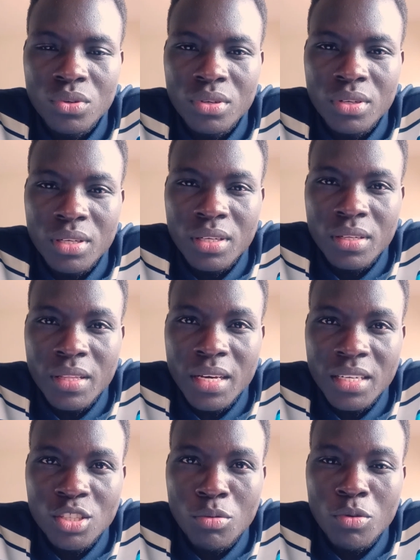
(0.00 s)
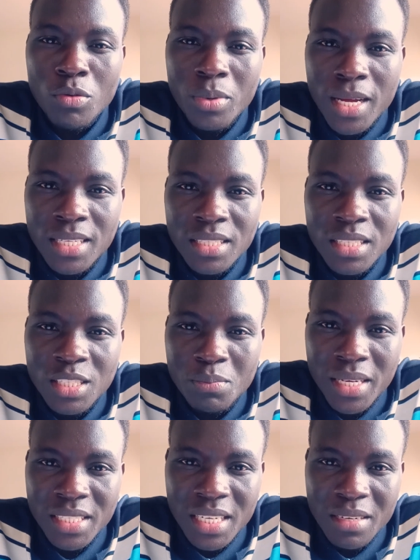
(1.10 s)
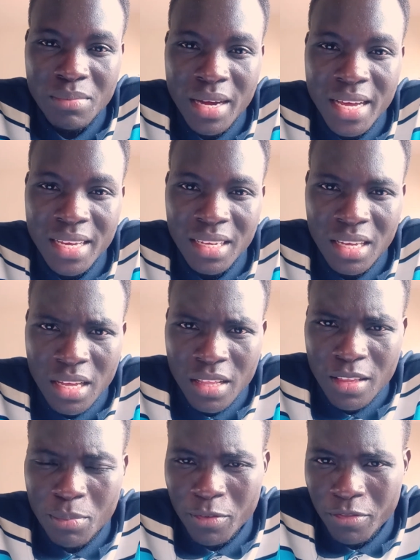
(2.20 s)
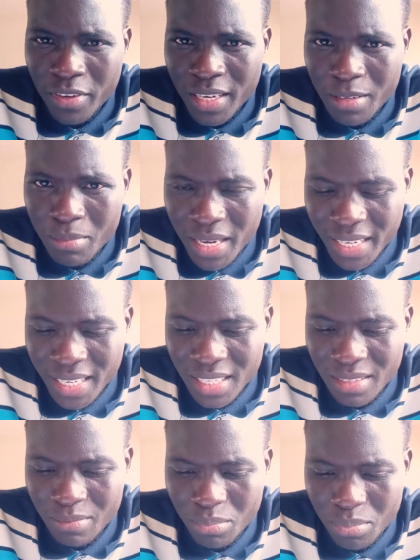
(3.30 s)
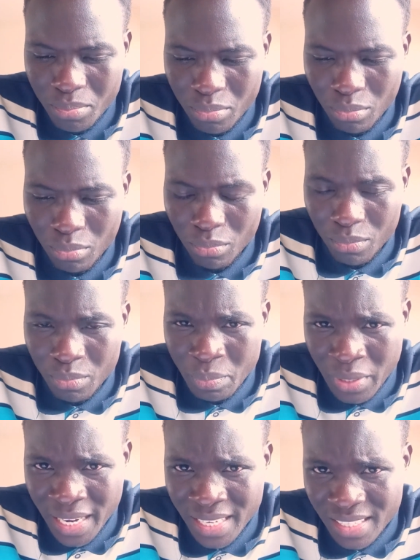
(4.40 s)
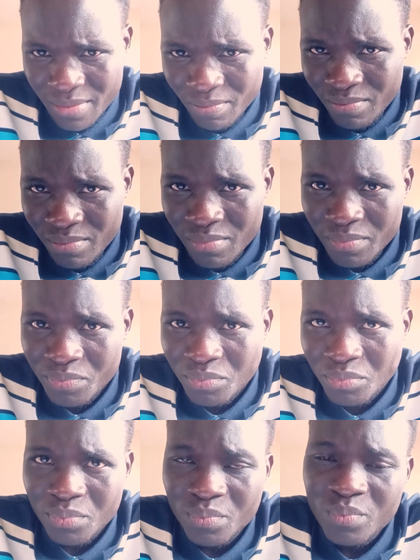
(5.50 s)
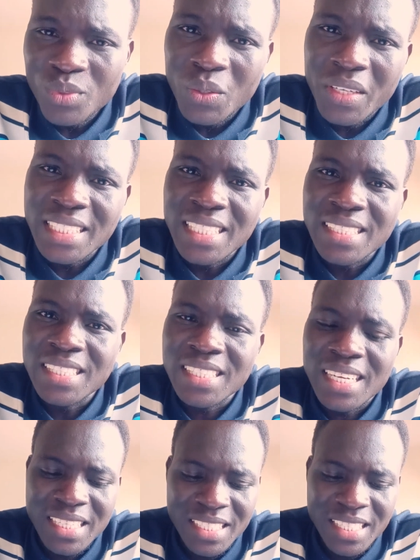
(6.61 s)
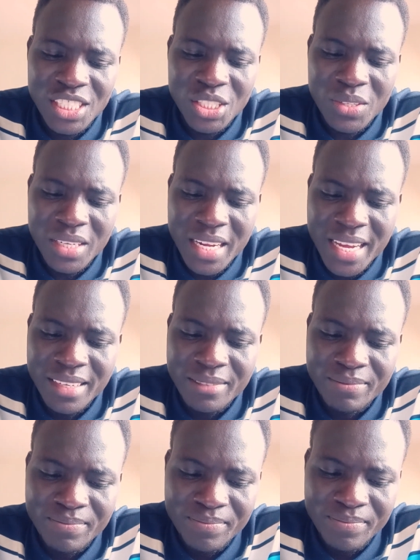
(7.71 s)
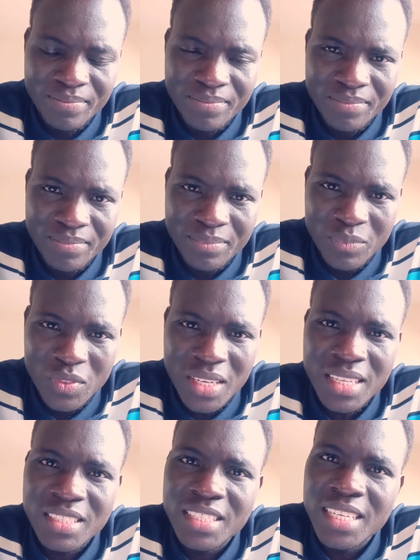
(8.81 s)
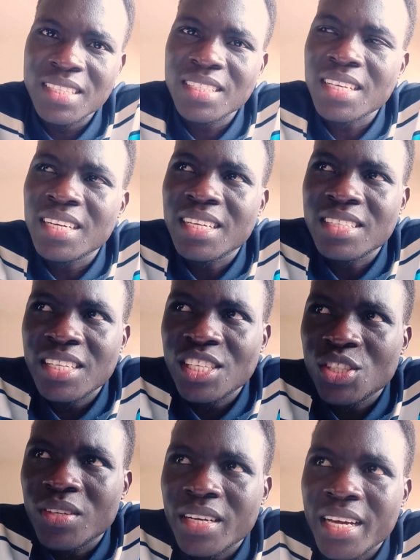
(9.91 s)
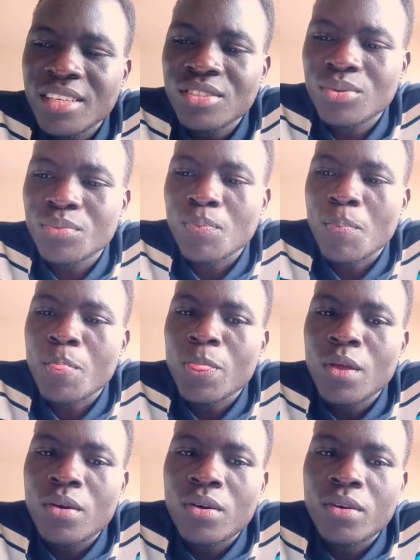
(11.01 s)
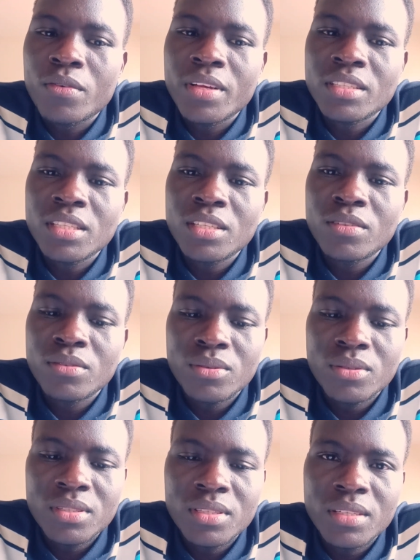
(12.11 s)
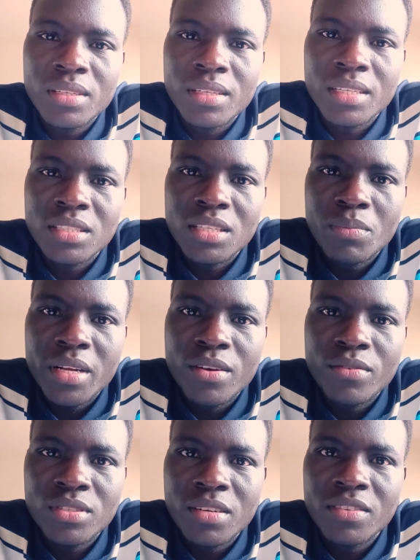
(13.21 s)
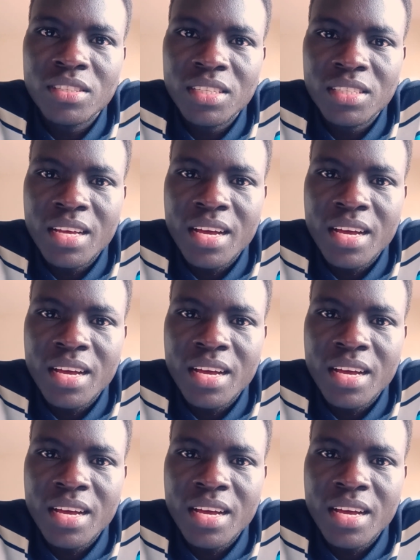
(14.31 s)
The reasonable price is measured by the prevailing market price. You can check this under section 9. You can check this under section 9 too of the Sale of Goods and Supply of Services Act.